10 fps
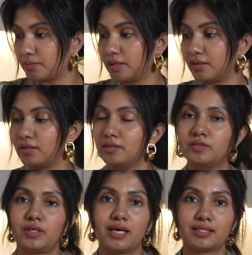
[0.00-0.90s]
We're going
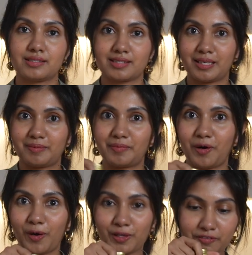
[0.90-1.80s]
to add some
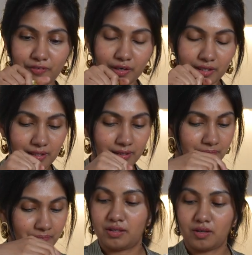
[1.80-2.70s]
olive oil.
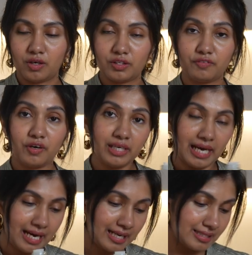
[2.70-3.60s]
Olive oil
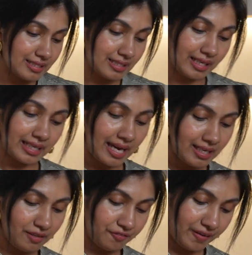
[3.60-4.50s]
adds, like
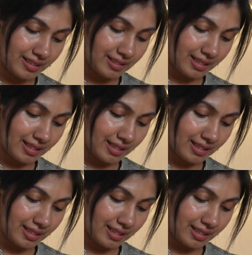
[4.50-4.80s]
any fat,